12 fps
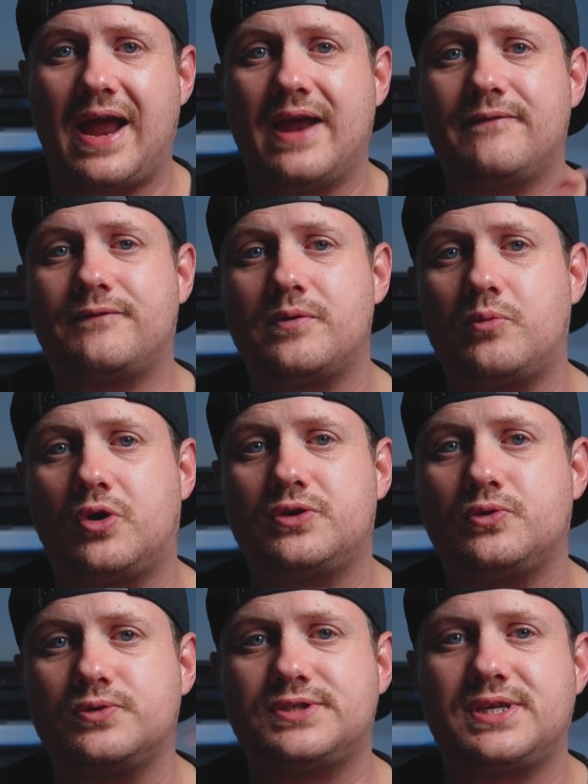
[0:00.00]
And for more
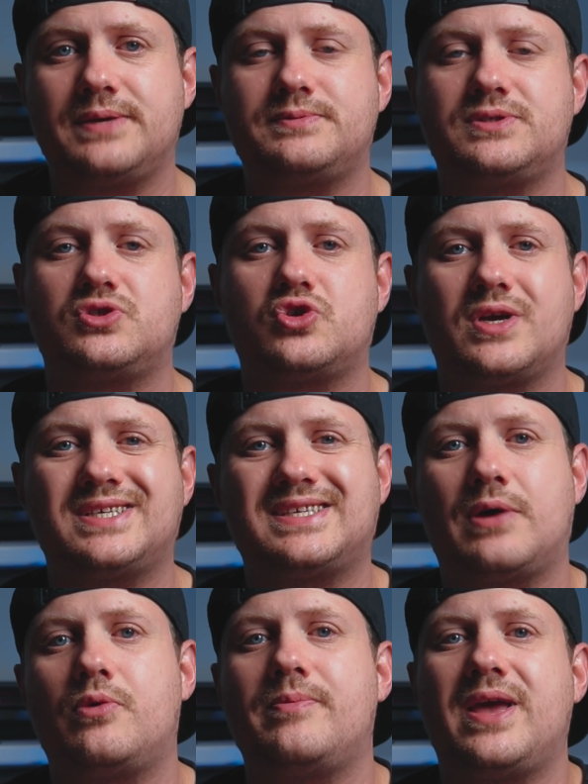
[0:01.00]
tools, tips, and tricks
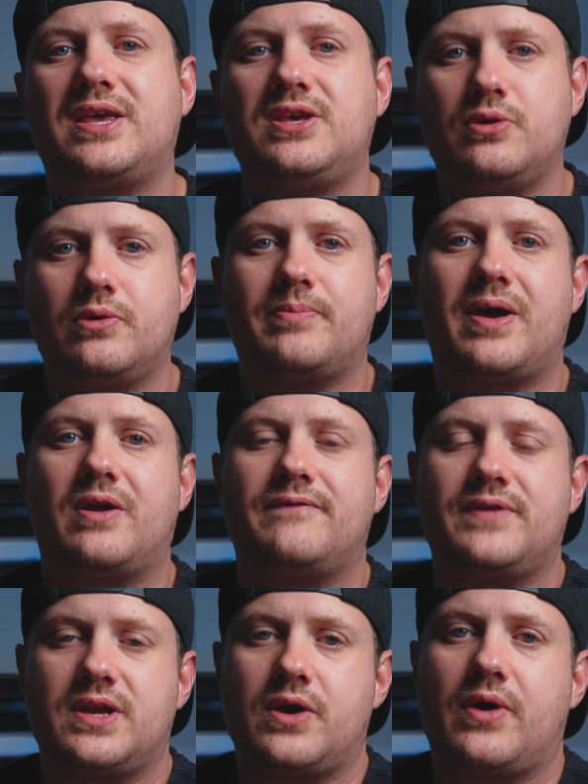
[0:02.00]
that will make you a better
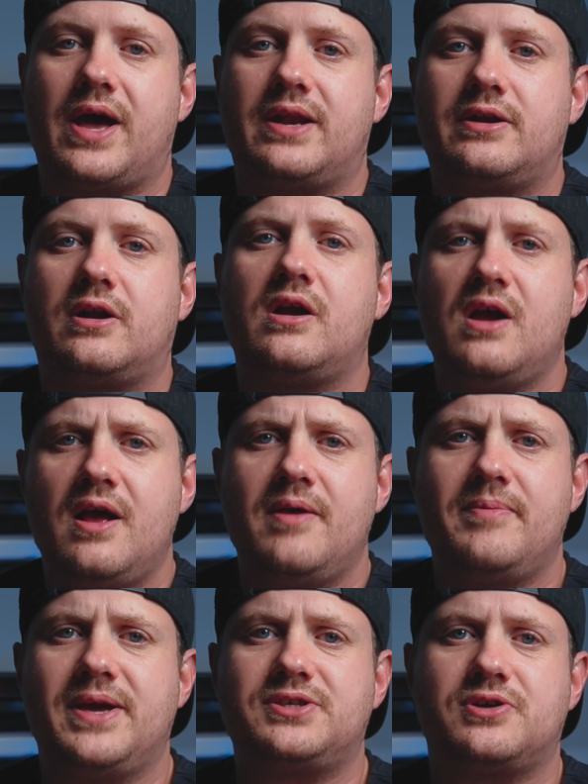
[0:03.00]
video editor,
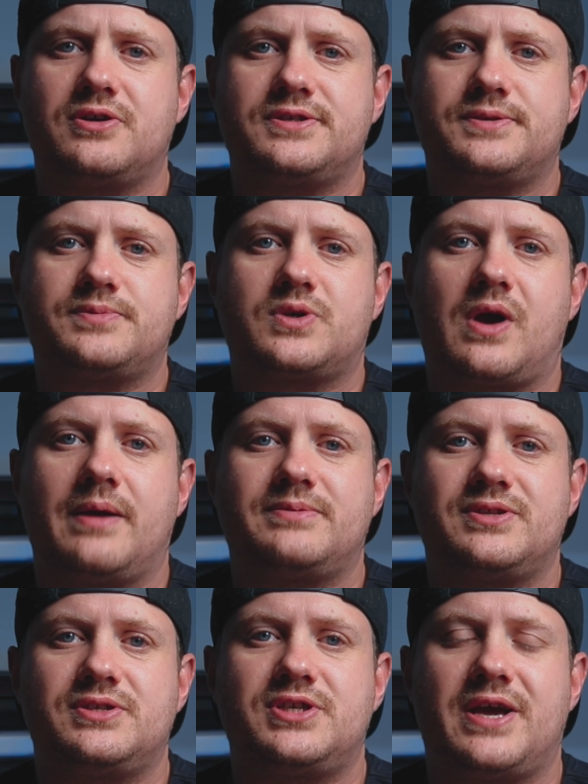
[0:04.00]
make sure to subscribe
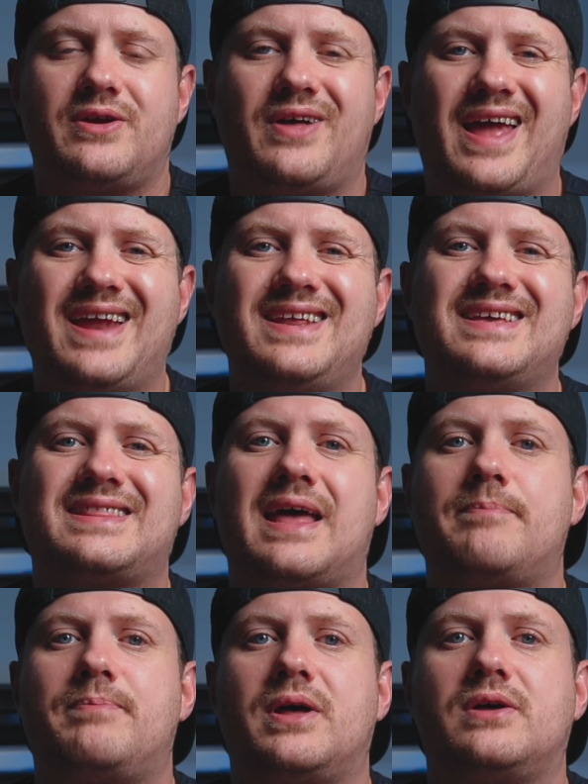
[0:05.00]
to the channel and hit
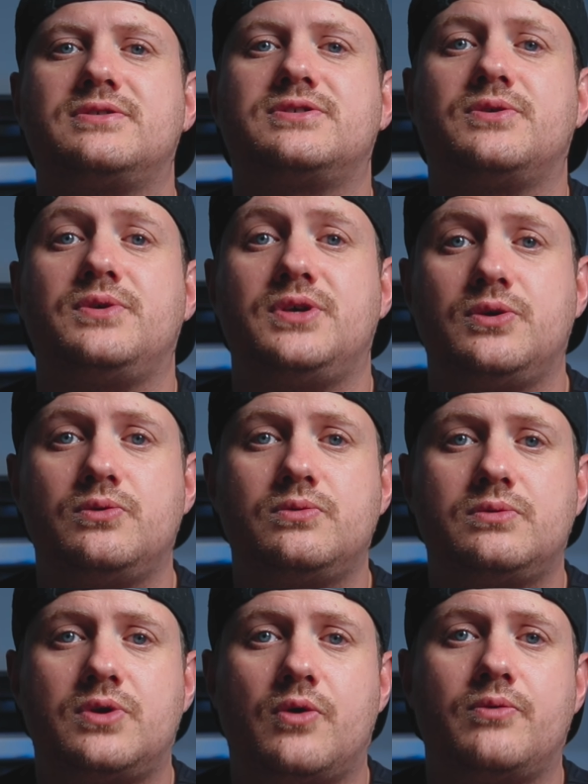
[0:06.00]
that bell so
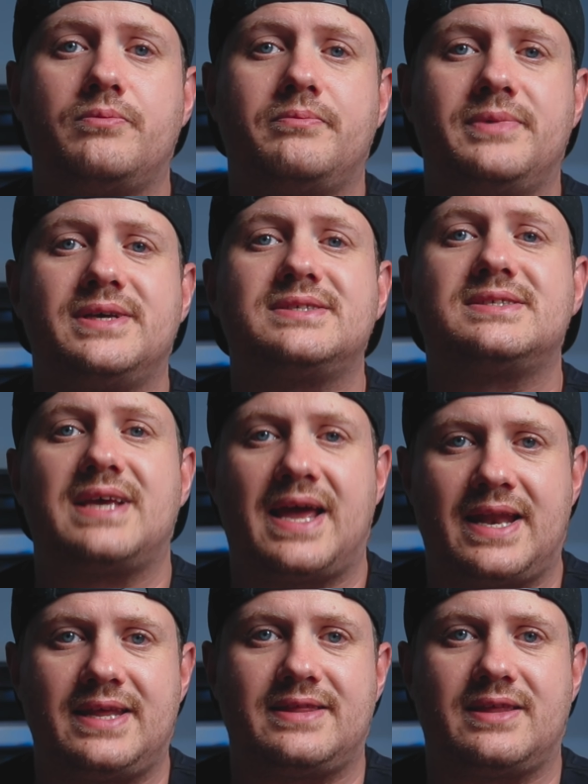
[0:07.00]
you don't miss
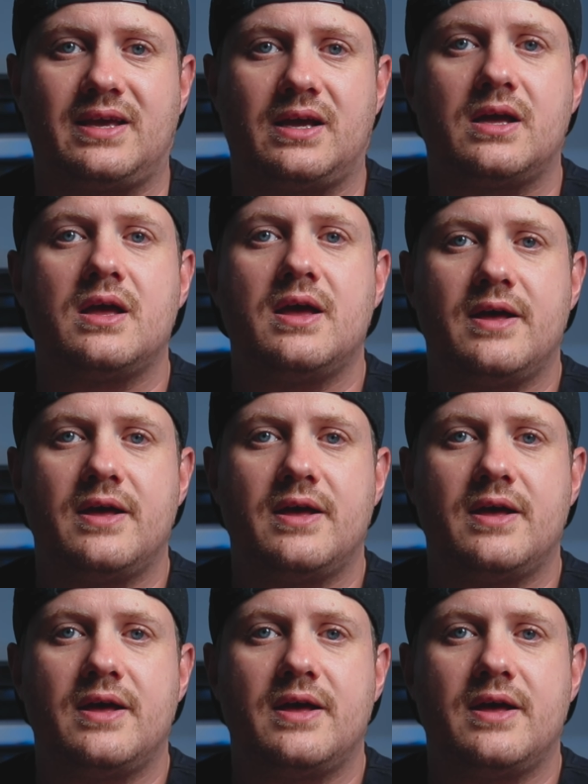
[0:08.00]
anything.